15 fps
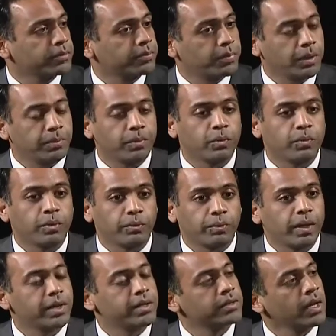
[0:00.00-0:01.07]
people will
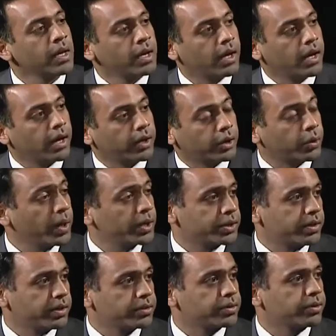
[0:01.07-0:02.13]
raise uh,
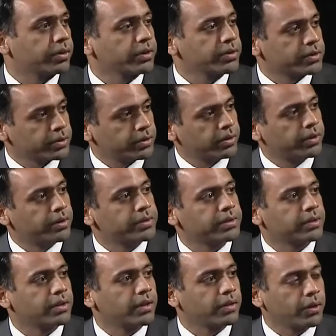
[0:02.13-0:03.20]
questions or concerns,
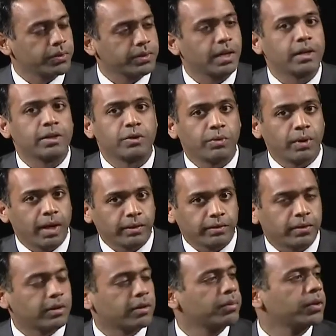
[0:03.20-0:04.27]
and then those get
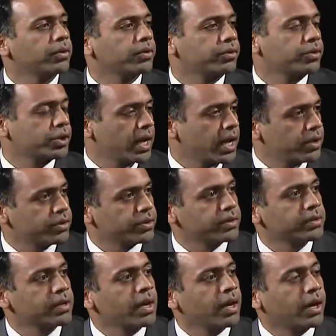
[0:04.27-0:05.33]
addressed, and the bill
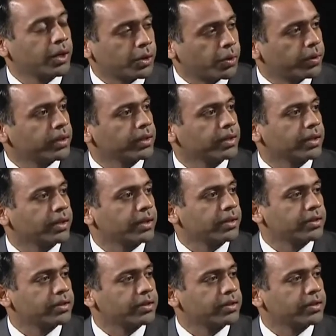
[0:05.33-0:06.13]
changes accordingly.